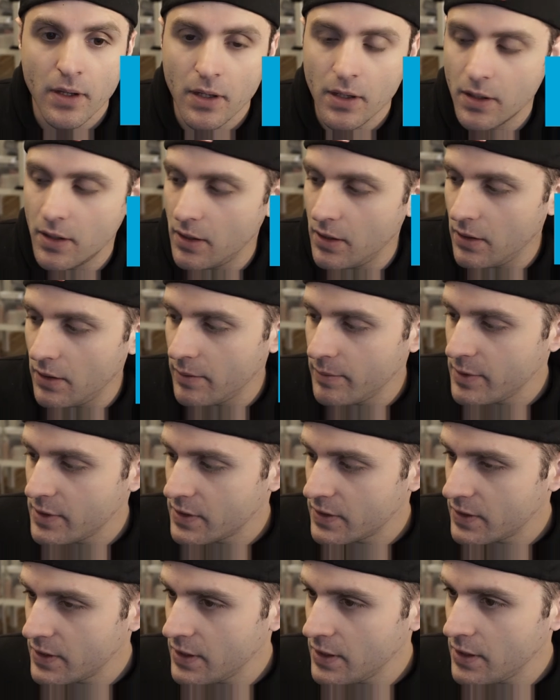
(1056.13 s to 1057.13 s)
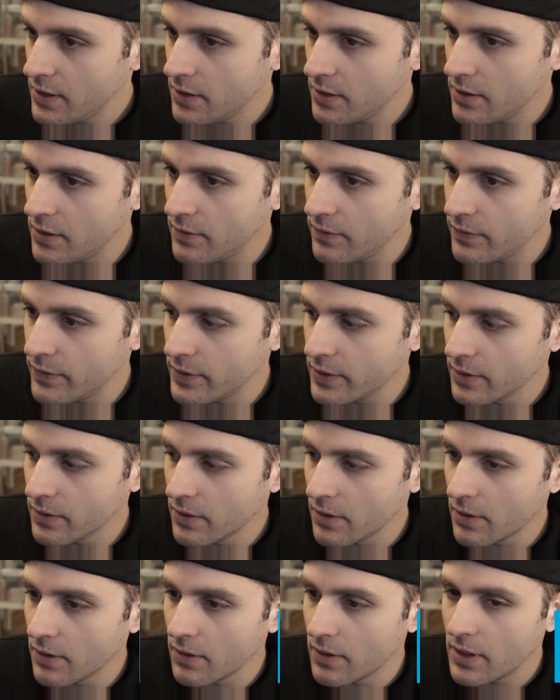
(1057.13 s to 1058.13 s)
Uh, let me see if there
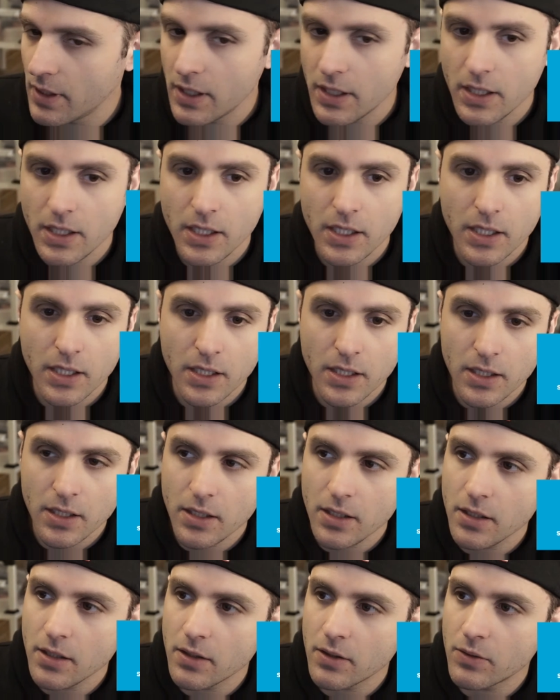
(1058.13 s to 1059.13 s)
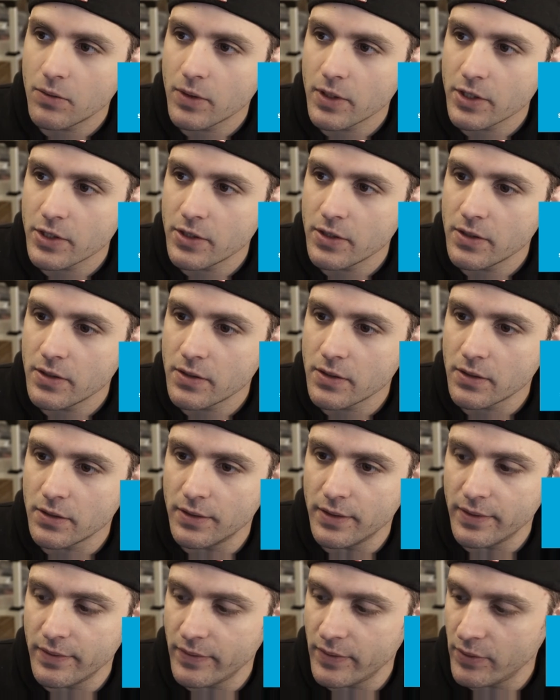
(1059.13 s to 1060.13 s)
are any questions. I
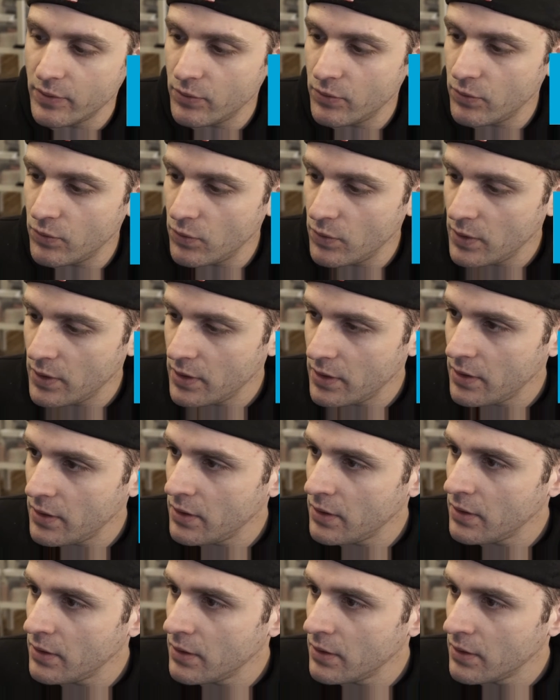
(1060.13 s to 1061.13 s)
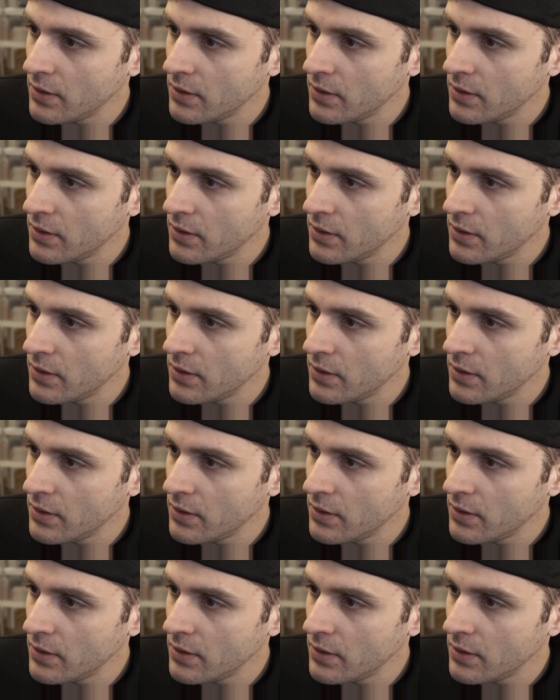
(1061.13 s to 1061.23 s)
have one.